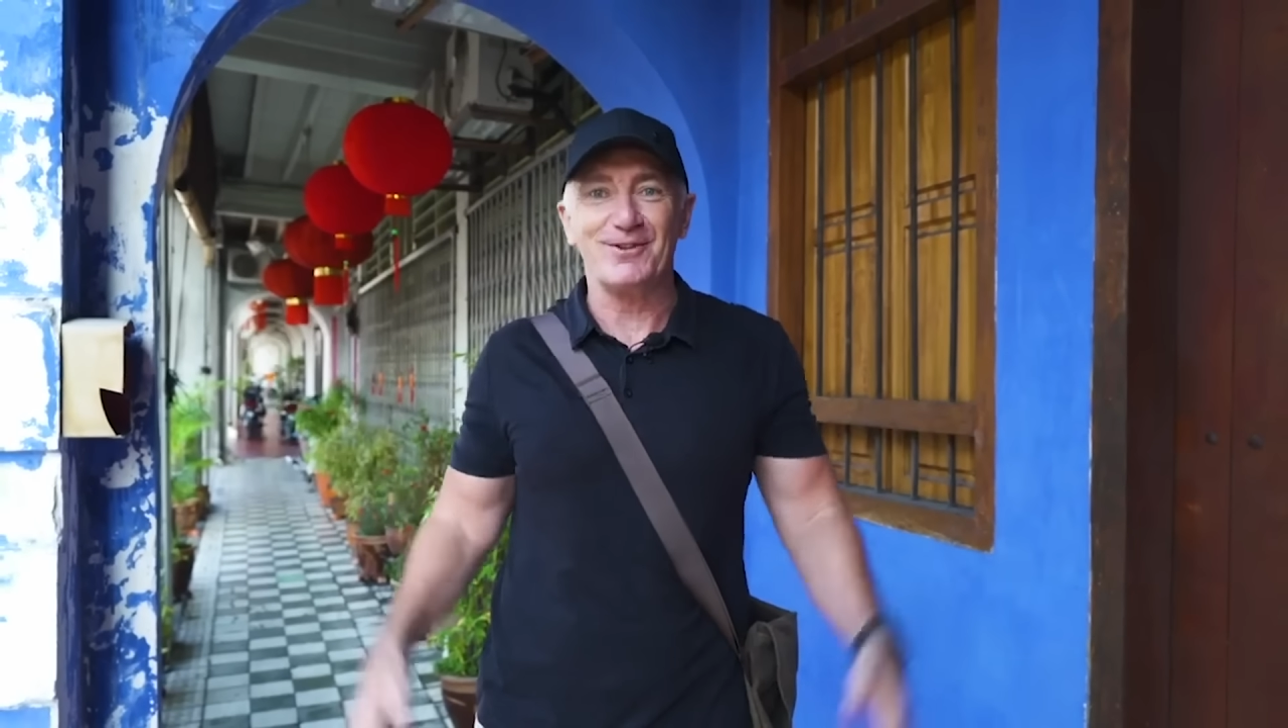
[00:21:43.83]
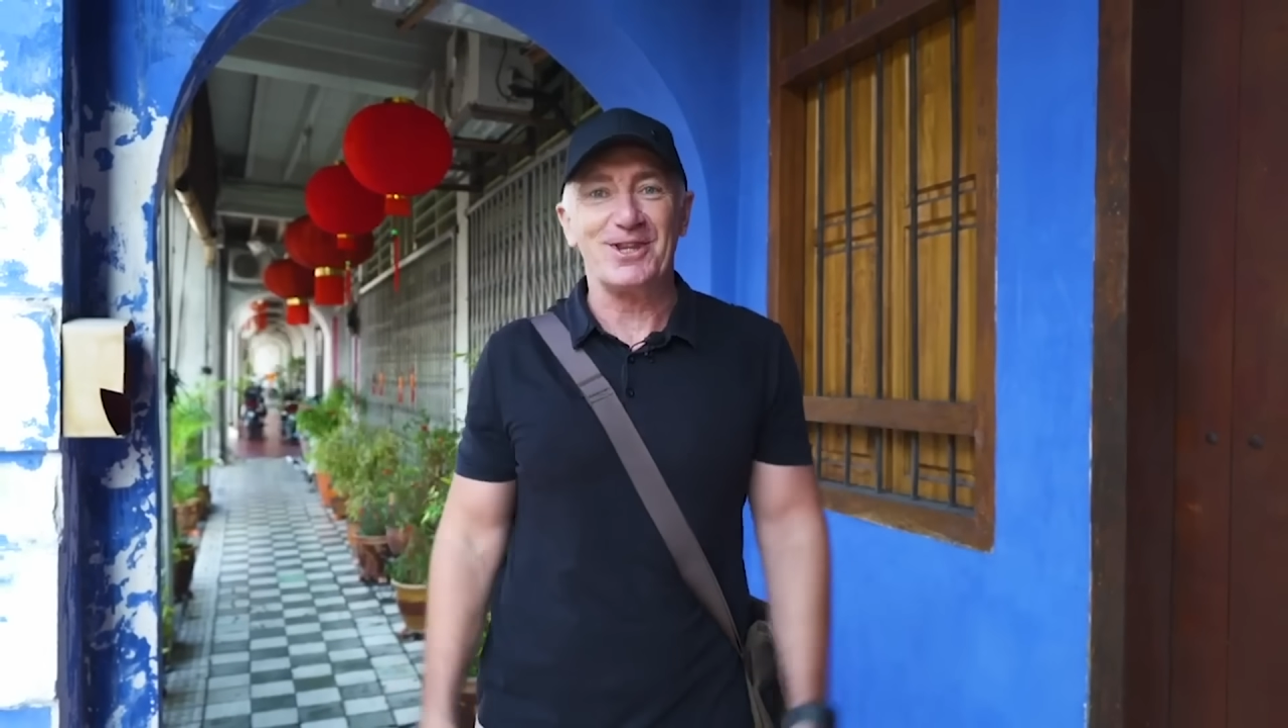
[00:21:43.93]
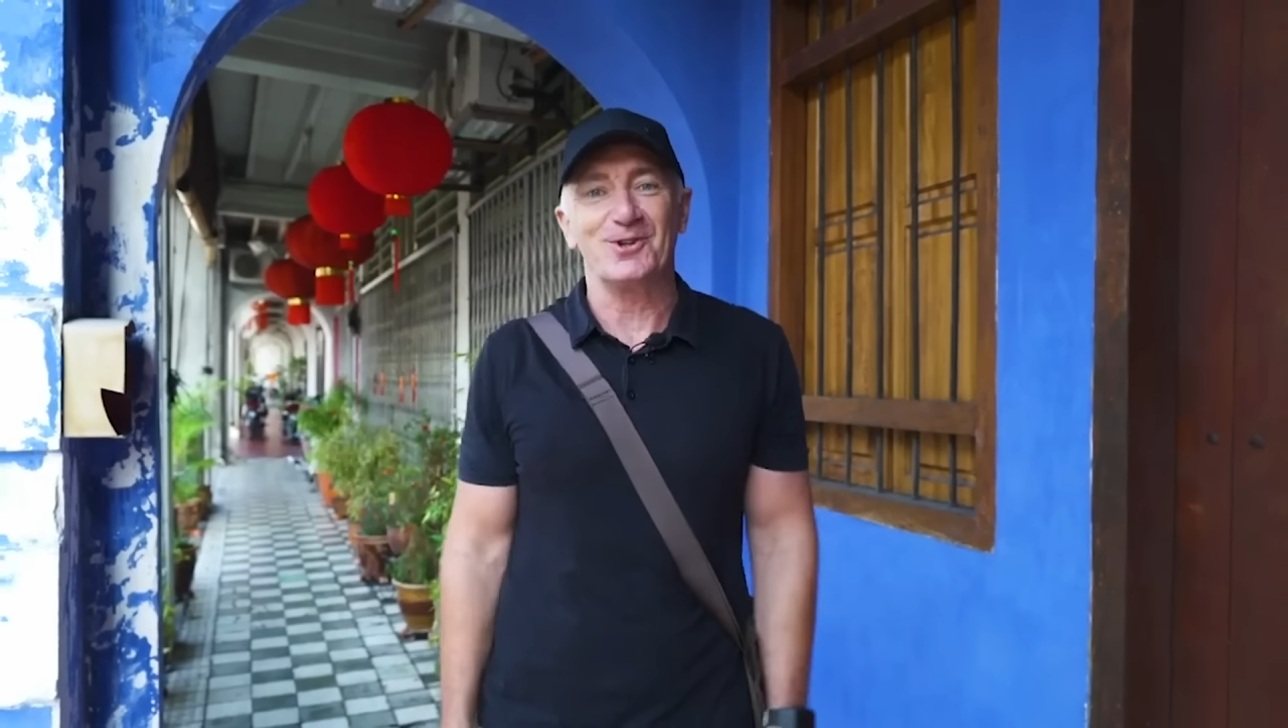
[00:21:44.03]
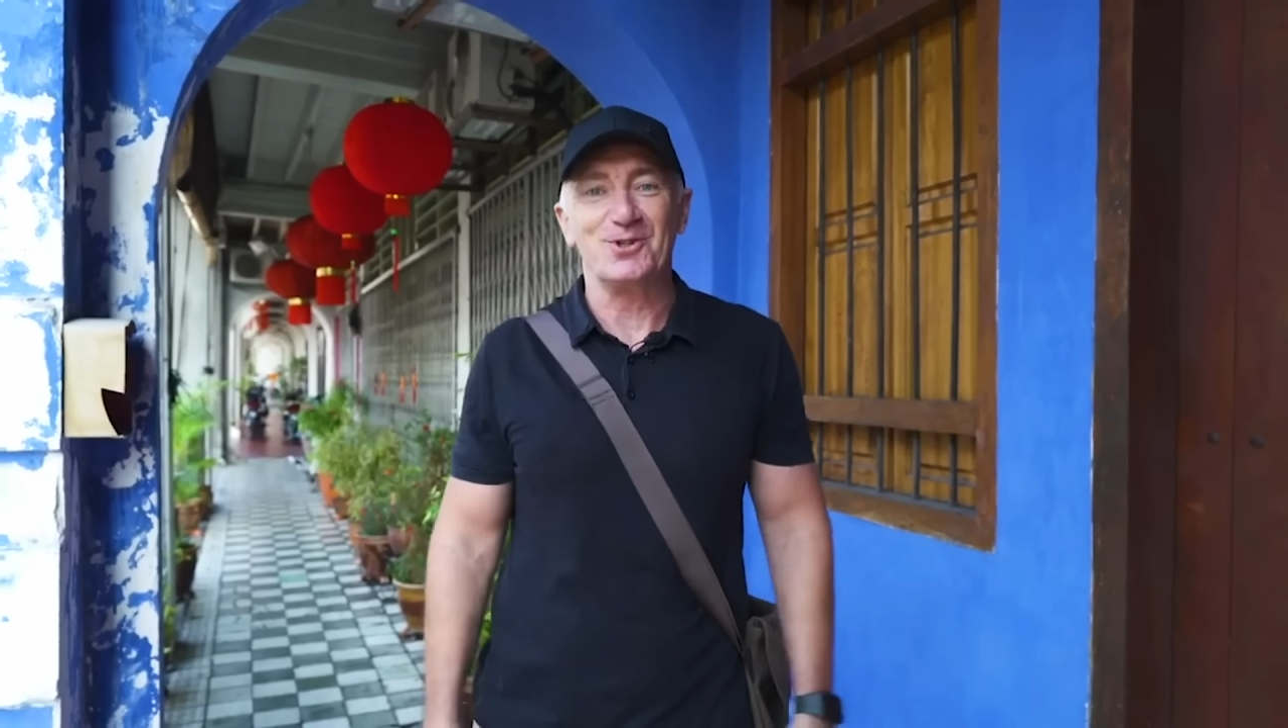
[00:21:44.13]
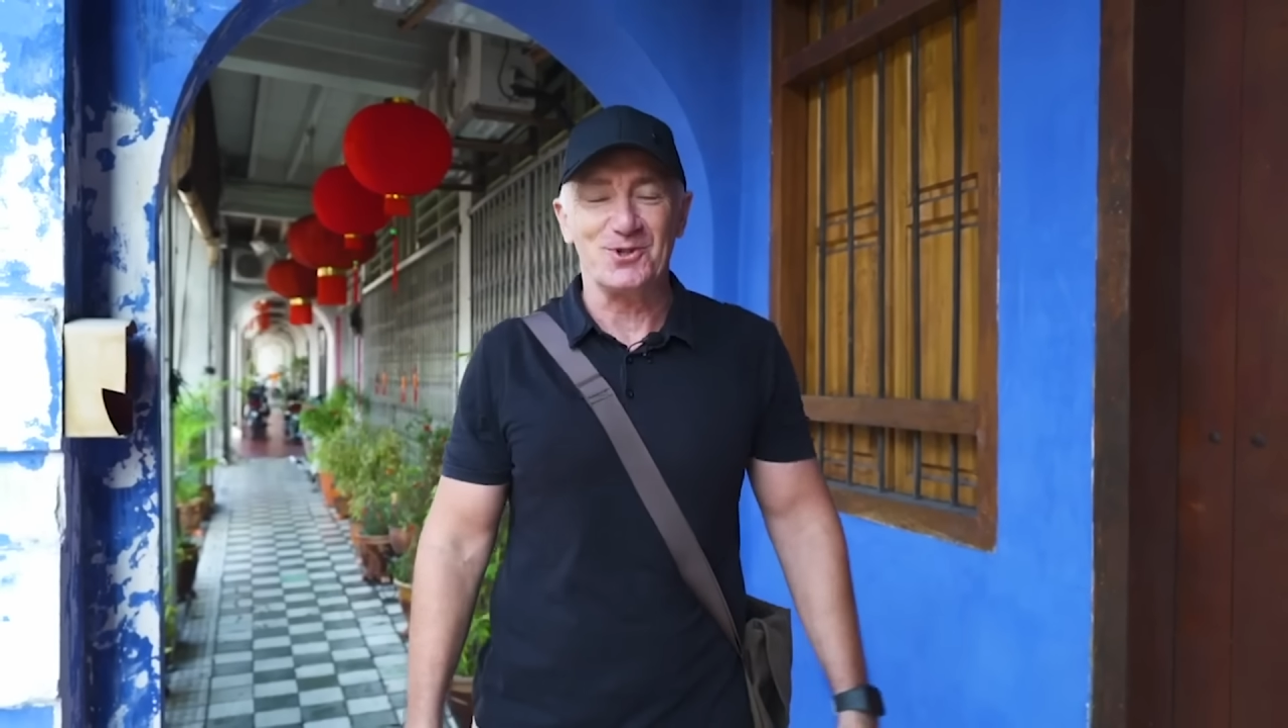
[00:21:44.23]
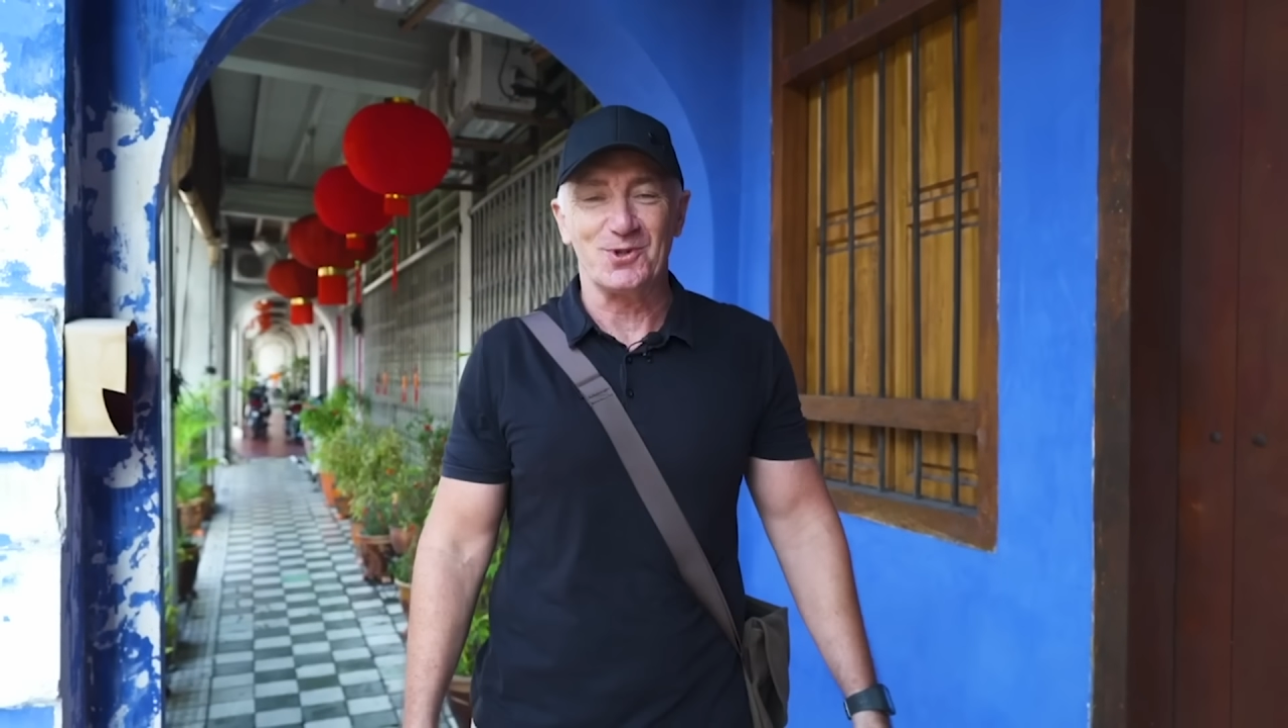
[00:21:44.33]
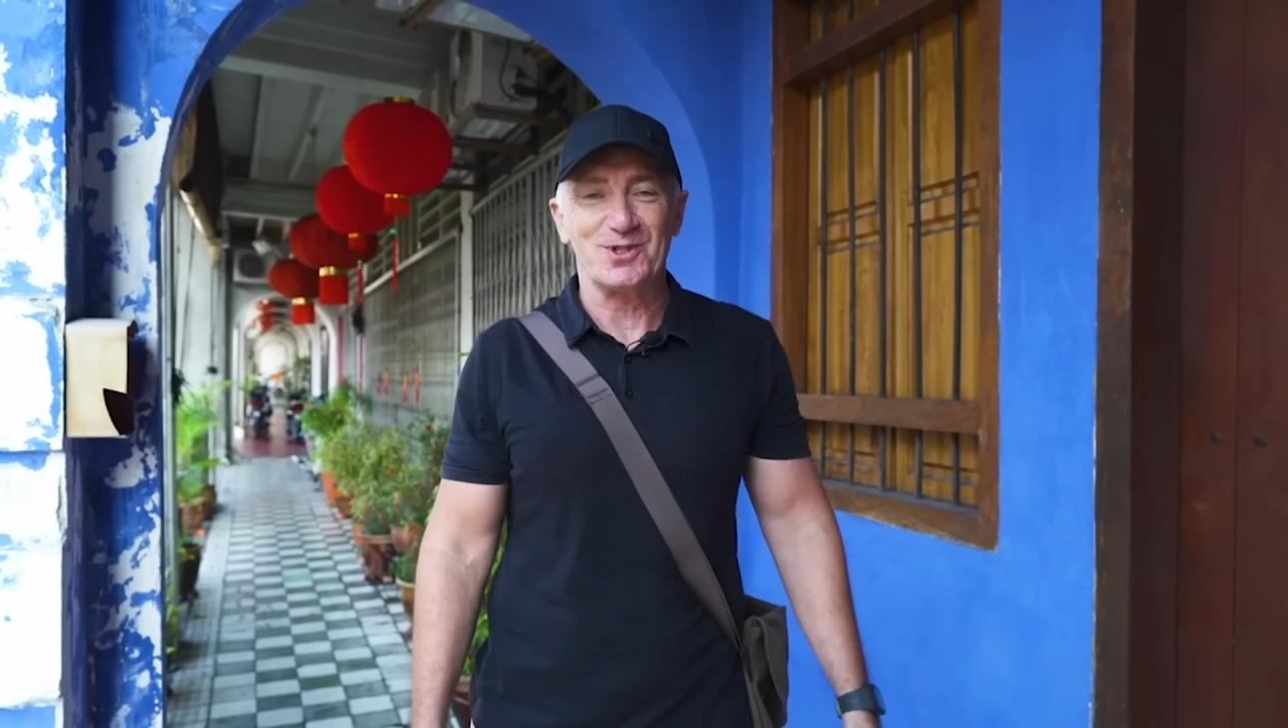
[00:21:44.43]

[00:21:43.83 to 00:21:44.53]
everything on your